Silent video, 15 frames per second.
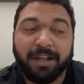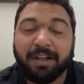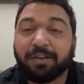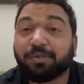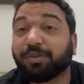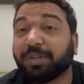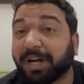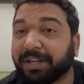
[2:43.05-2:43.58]

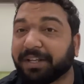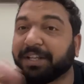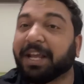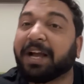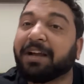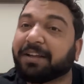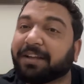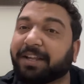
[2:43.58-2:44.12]
So that
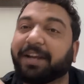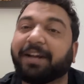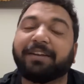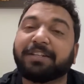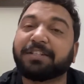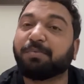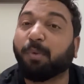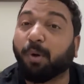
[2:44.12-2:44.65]
young kid,
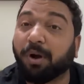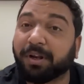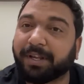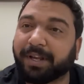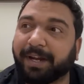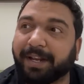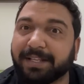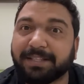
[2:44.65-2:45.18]
the small
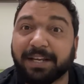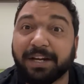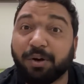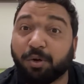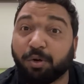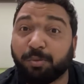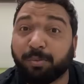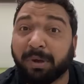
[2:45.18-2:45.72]
kid, he said,
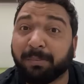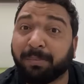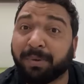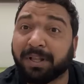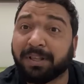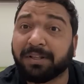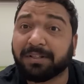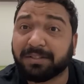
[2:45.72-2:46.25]
no, my
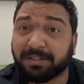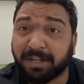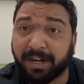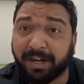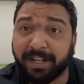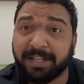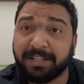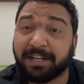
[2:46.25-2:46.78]
brother
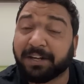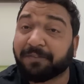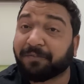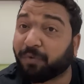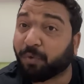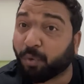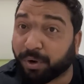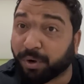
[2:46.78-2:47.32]
studies at
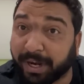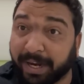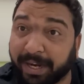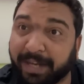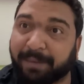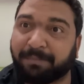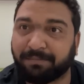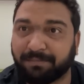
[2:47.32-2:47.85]
4
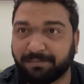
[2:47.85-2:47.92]
a.m.